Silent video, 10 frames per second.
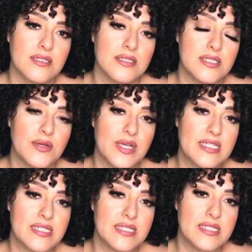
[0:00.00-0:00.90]
So
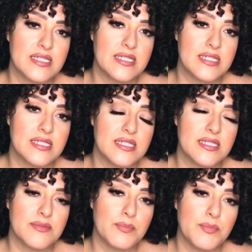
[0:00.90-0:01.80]

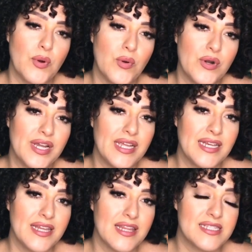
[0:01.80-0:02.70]
I'm
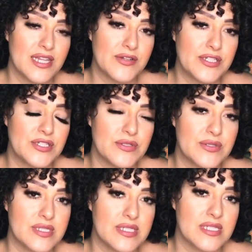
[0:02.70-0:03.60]
pouring the celery
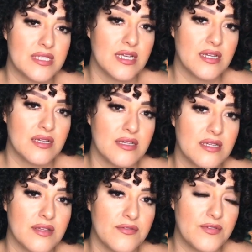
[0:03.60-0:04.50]
juice,
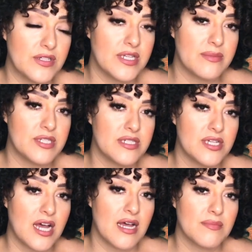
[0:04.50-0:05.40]
filled it up to the
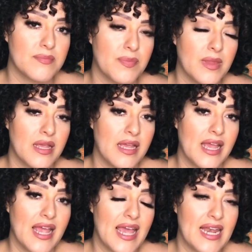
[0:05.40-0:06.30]
top,
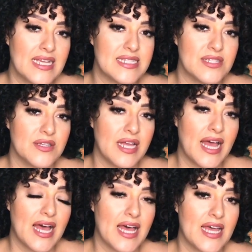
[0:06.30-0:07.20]
and I still
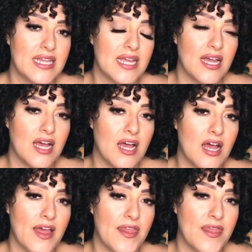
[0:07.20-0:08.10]
had,
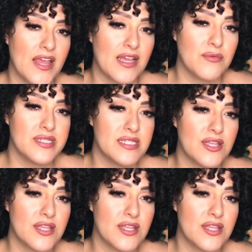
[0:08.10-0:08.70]
I think it was